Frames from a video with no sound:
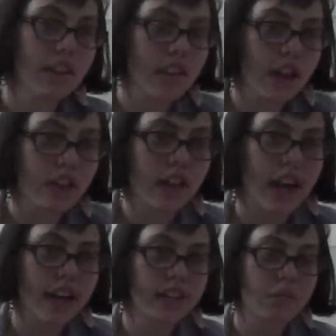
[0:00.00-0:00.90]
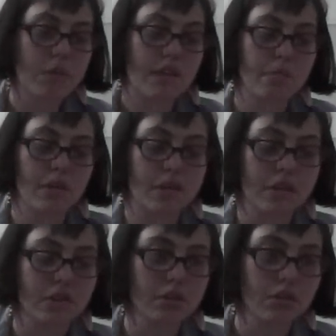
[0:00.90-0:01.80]
the kinds of people
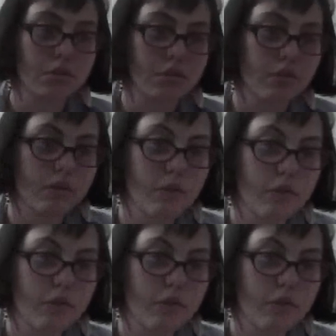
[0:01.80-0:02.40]
who